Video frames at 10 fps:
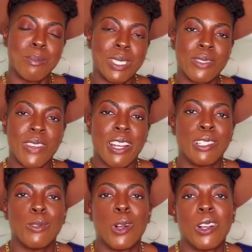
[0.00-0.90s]
is
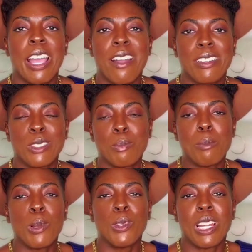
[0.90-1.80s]
Farah Lawal Harris. My
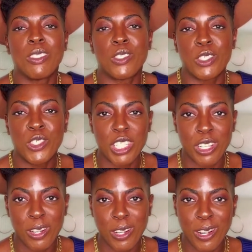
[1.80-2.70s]
pronouns are she,
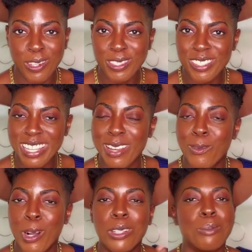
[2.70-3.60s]
her, hers,
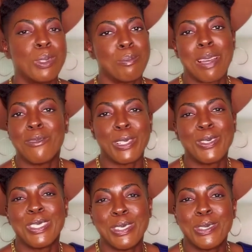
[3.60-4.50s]
and welcome to my
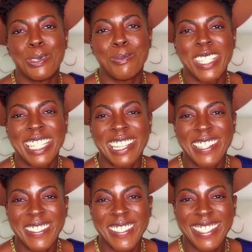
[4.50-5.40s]
first YouTube video.